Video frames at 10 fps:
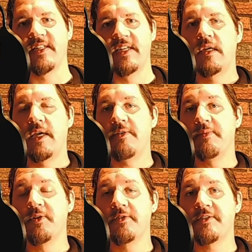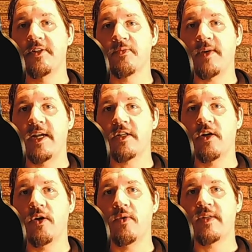He removes his white
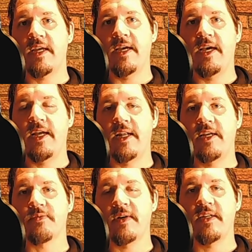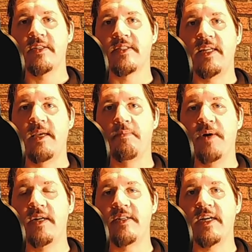coat and as well as the
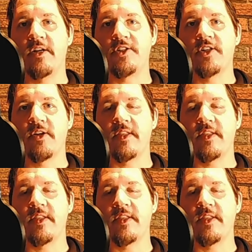button-down shirt